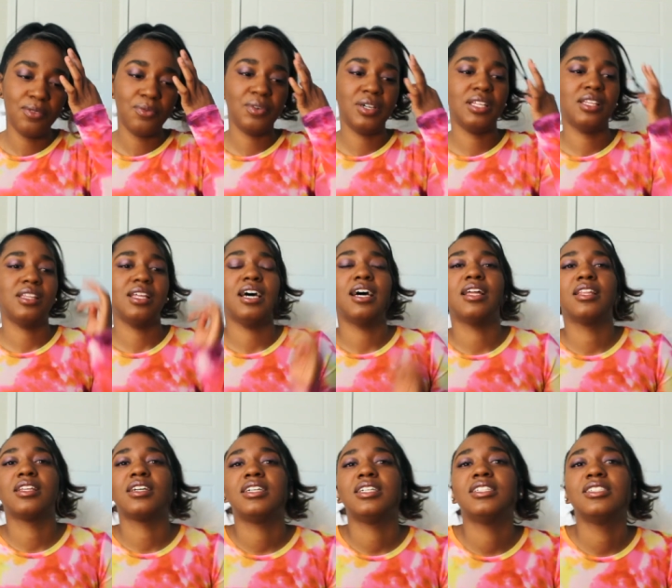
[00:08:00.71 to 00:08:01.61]
with
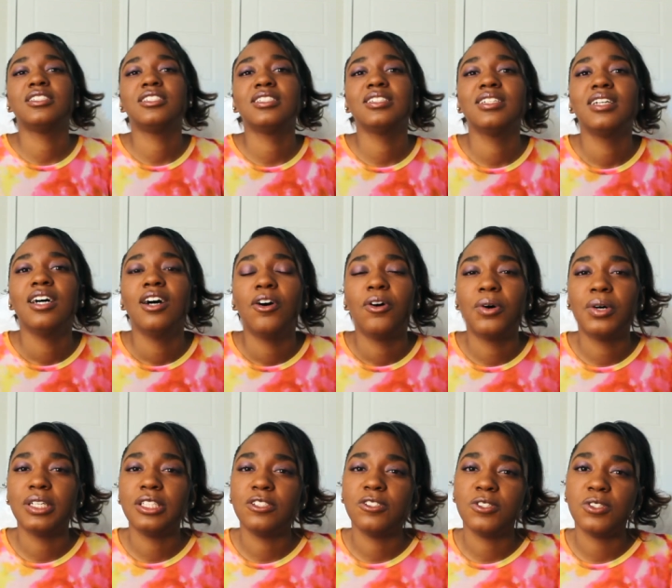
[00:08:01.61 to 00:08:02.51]
others
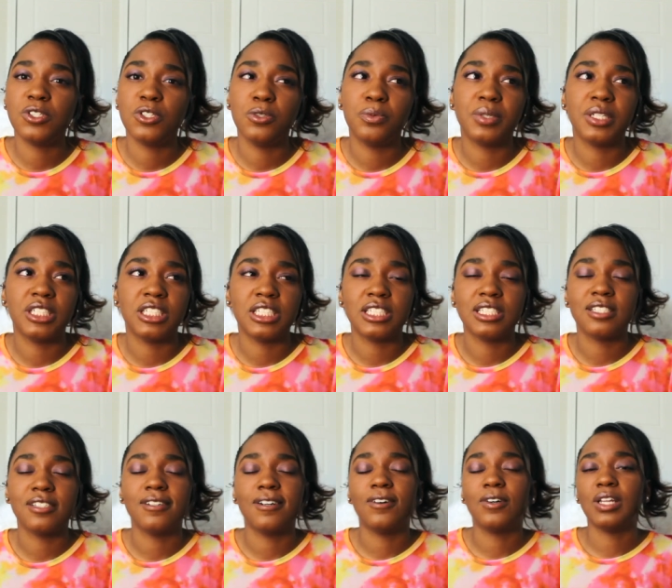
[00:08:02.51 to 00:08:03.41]
on YouTube or
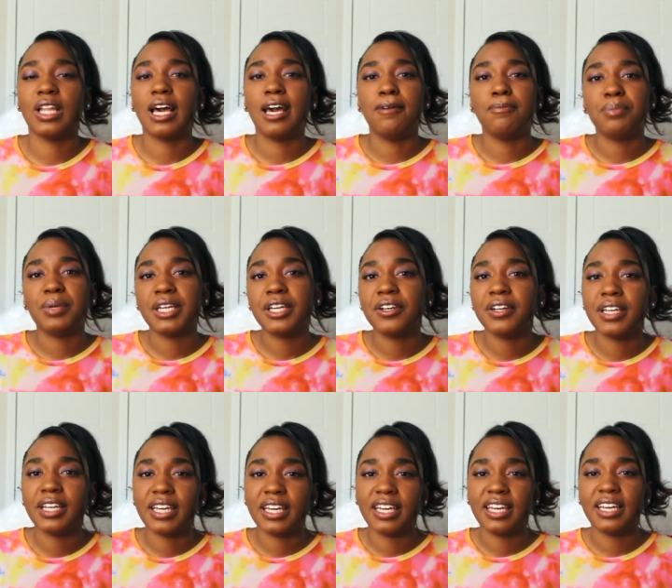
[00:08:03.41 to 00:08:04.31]
just online
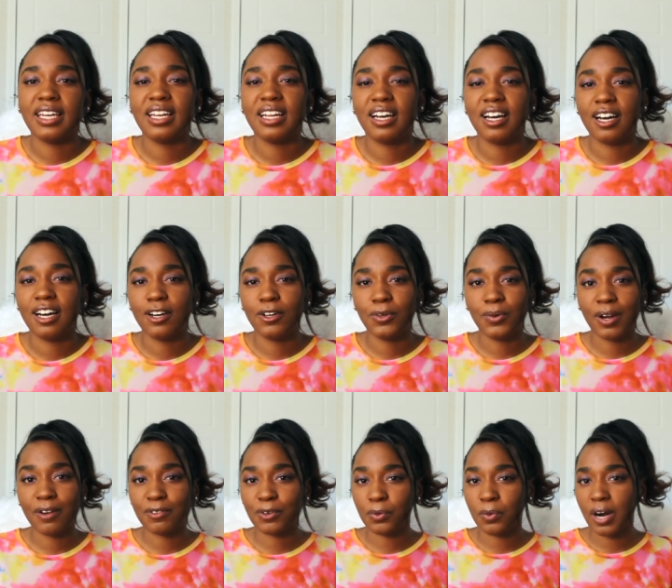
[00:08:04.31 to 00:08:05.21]
period. Uh,
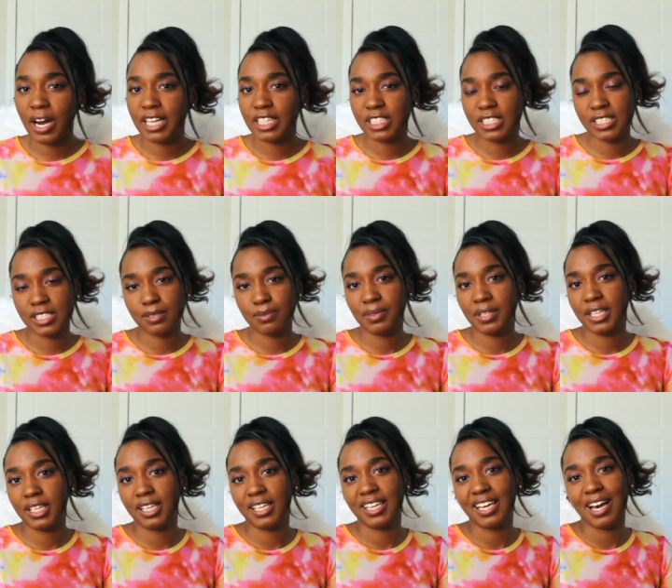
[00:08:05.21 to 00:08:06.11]
whoever watches
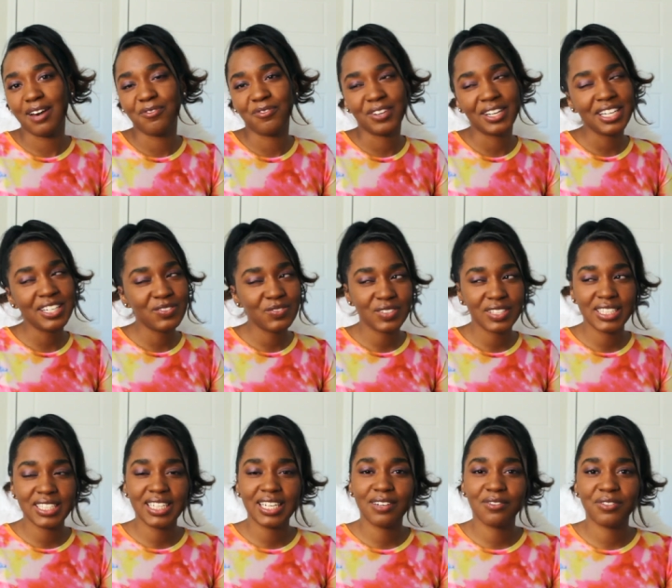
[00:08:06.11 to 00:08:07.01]
me, I'm very
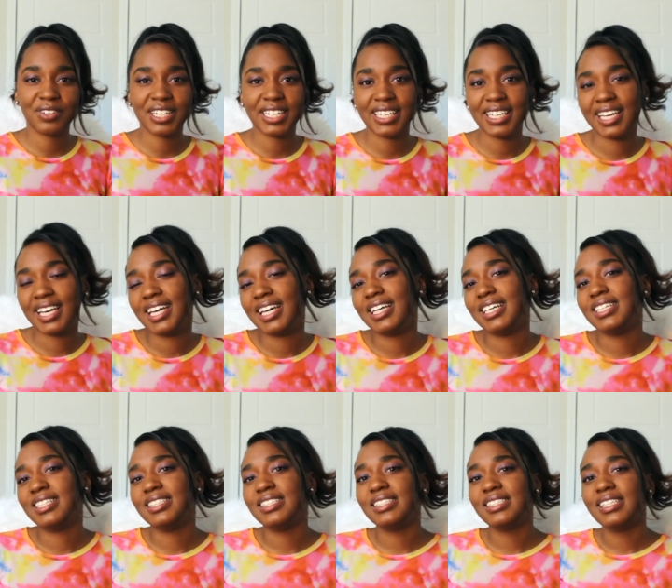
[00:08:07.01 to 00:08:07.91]
friendly, I'm very
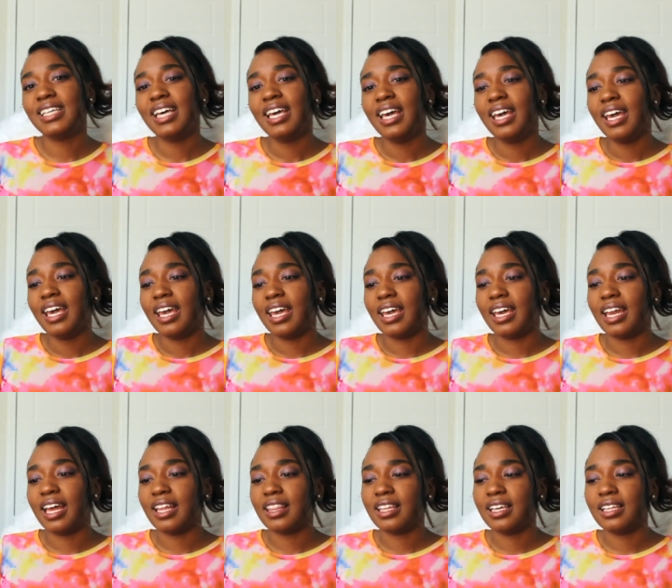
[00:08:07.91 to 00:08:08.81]
nice
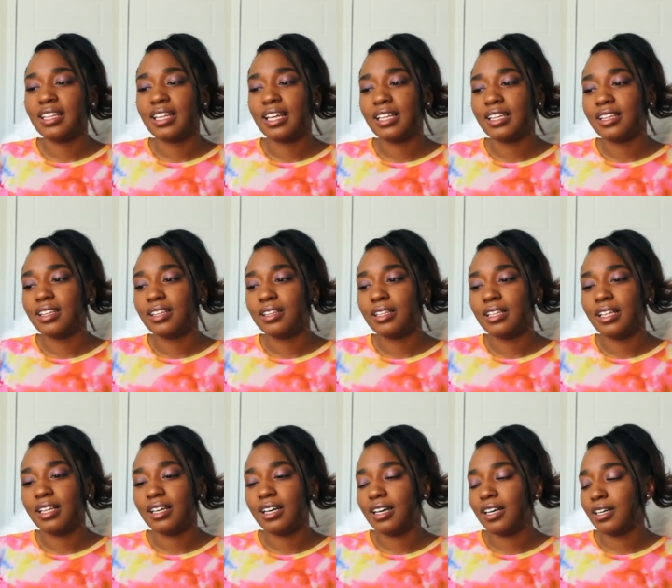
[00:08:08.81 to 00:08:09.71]
and I think that
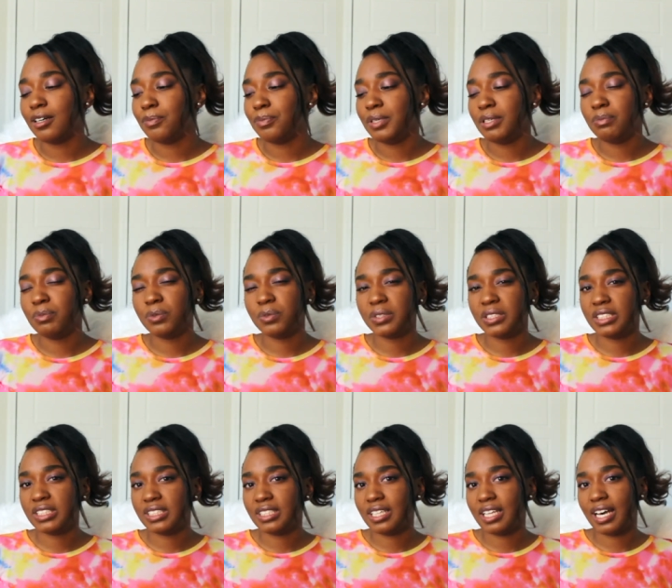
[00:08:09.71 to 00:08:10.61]
uh, people will
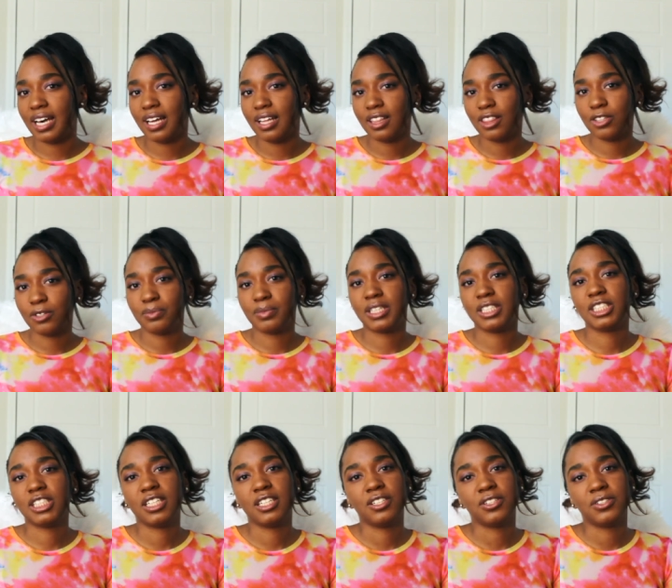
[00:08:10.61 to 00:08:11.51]
see that through my
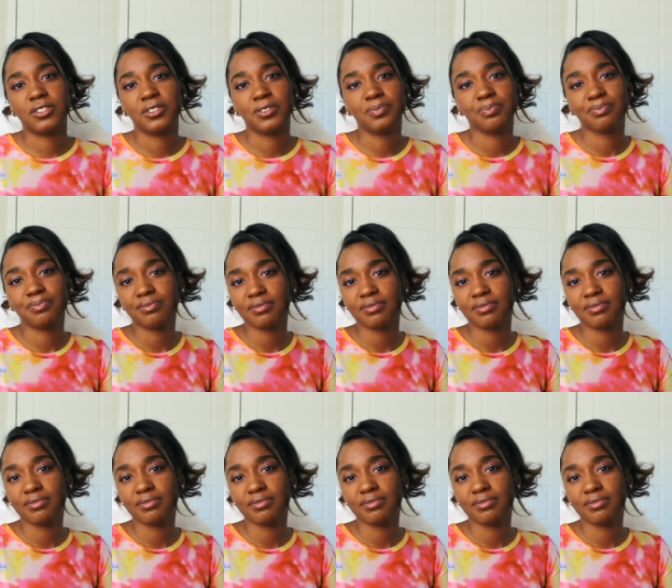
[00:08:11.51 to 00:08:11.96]
channel.